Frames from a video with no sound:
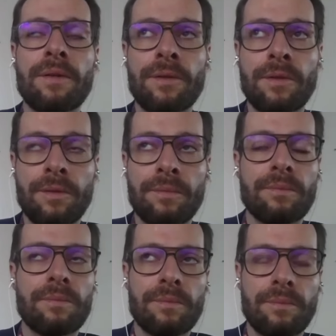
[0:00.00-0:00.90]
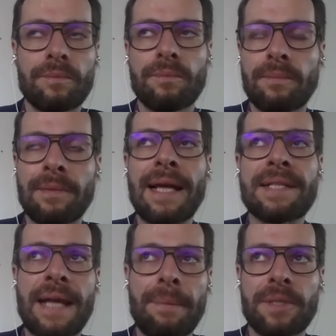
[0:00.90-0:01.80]
the
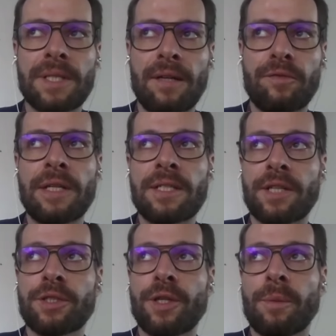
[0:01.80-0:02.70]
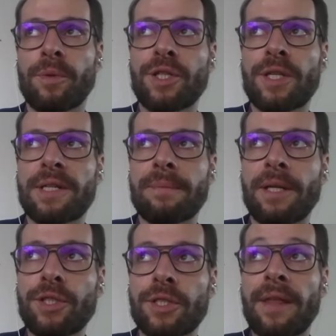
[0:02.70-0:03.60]
less appetite for international cooperation, as I
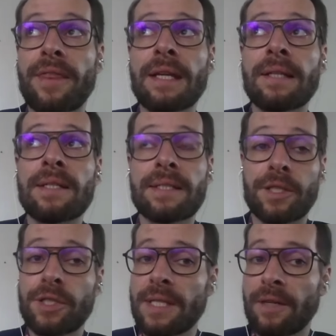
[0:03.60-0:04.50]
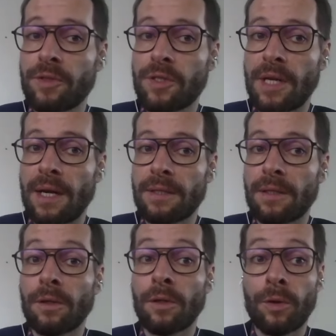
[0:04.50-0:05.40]
mentioned, I think the discussions have to
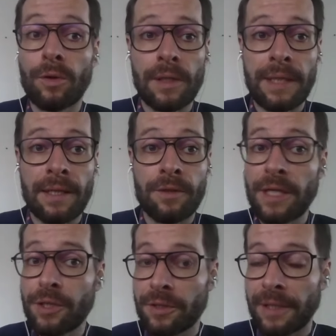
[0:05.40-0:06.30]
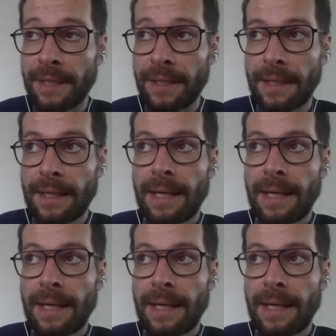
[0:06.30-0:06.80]
start locally and regionally.